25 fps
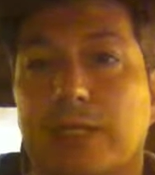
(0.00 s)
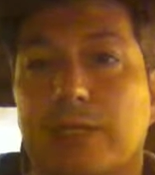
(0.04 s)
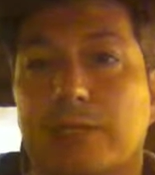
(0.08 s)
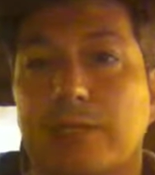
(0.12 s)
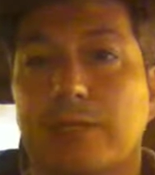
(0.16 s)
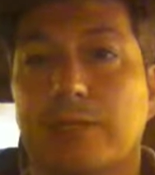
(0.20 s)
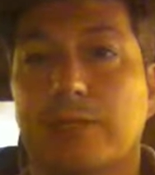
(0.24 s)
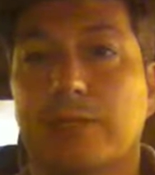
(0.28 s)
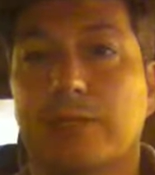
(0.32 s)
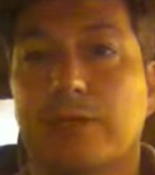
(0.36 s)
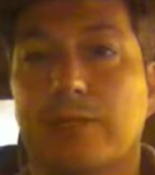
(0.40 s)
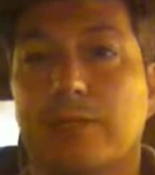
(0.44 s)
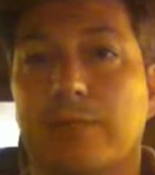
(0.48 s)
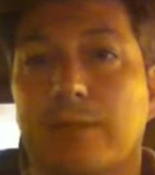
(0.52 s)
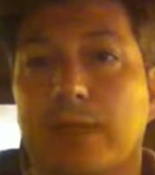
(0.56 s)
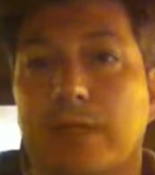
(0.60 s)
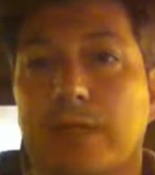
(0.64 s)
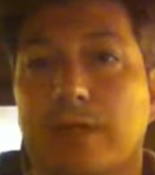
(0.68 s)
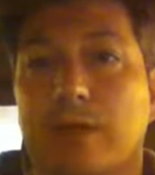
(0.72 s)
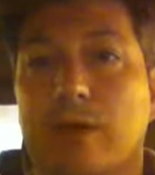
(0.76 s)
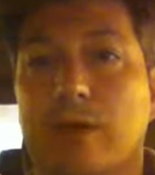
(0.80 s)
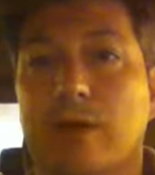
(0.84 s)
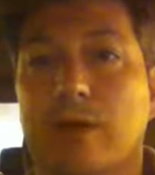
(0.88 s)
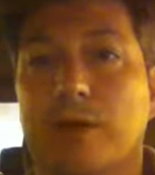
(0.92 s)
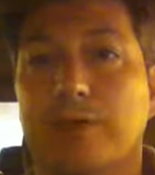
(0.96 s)
is a big
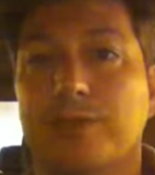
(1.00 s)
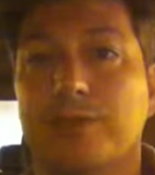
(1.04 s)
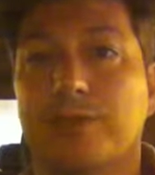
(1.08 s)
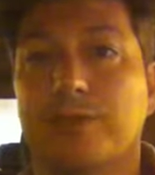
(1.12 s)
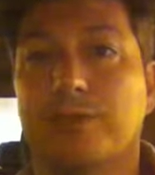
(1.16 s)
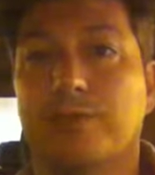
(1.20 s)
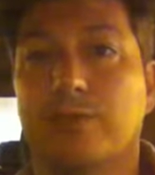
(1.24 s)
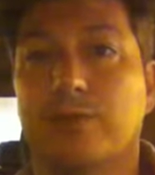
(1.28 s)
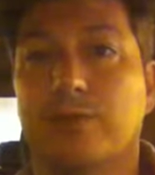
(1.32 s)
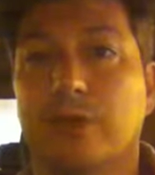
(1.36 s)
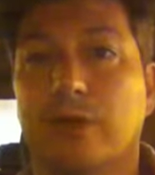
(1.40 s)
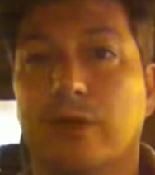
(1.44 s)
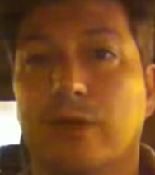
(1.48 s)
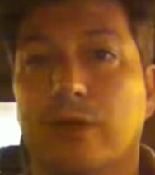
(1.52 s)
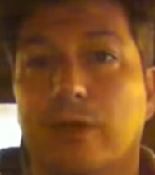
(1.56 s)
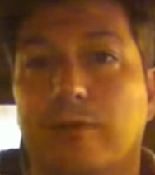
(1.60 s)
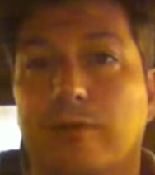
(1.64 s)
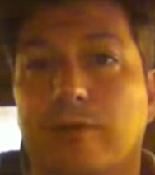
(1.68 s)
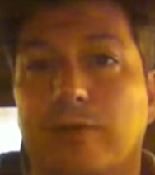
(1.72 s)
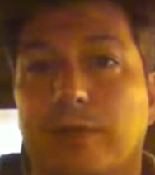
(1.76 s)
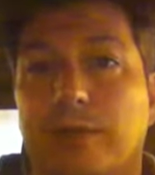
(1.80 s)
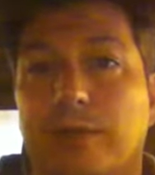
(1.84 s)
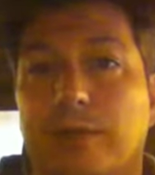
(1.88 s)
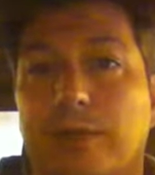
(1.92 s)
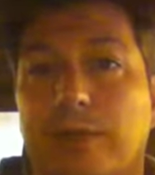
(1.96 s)
cost for a lot of
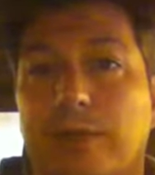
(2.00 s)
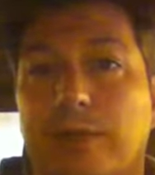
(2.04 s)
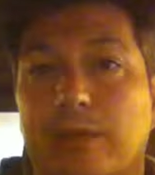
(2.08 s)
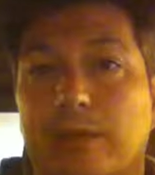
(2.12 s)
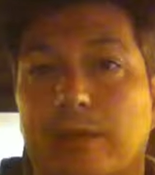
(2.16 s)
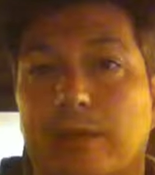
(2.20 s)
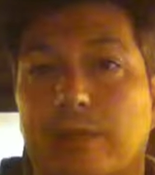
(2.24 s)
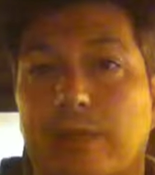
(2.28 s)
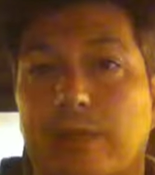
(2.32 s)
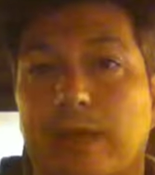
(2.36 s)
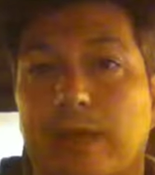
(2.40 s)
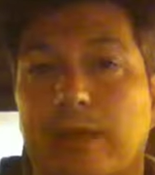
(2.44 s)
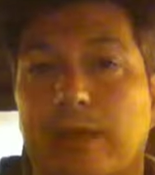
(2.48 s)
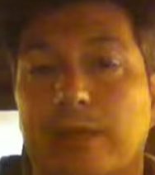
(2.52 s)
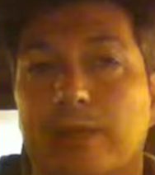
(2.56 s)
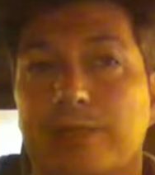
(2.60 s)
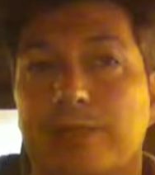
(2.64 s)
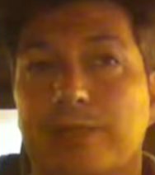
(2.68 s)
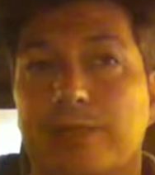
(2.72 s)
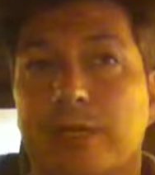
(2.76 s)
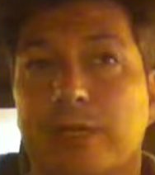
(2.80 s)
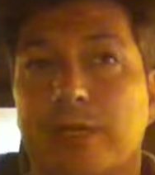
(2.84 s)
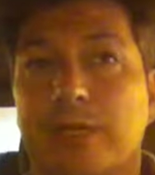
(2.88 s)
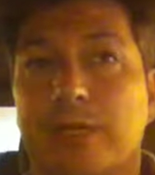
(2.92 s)
independent creators.